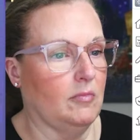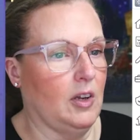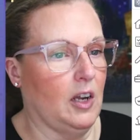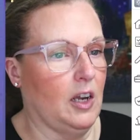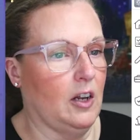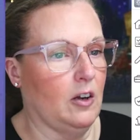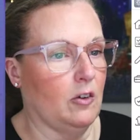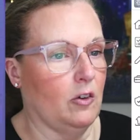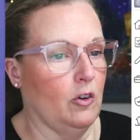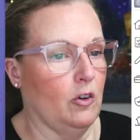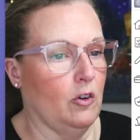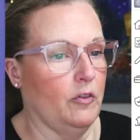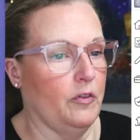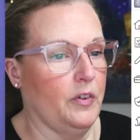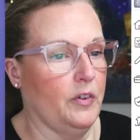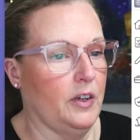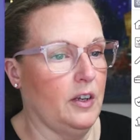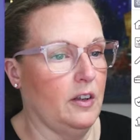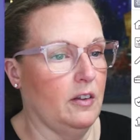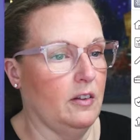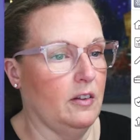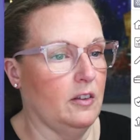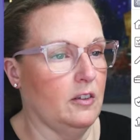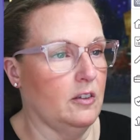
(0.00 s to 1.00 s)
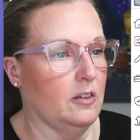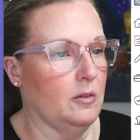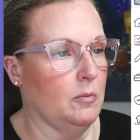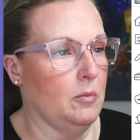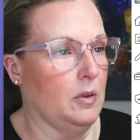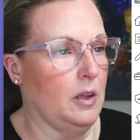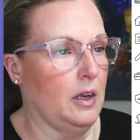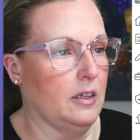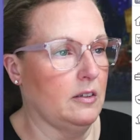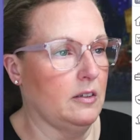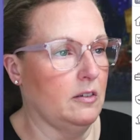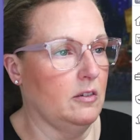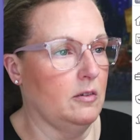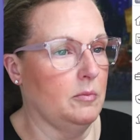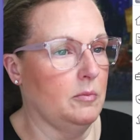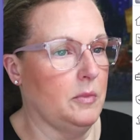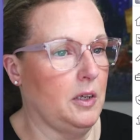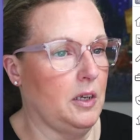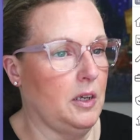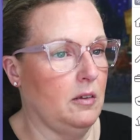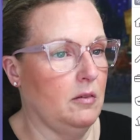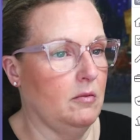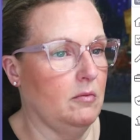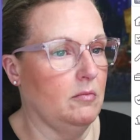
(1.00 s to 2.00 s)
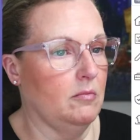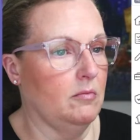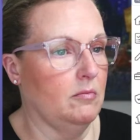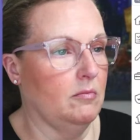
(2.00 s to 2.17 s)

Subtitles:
I don't know if any of this applies to me.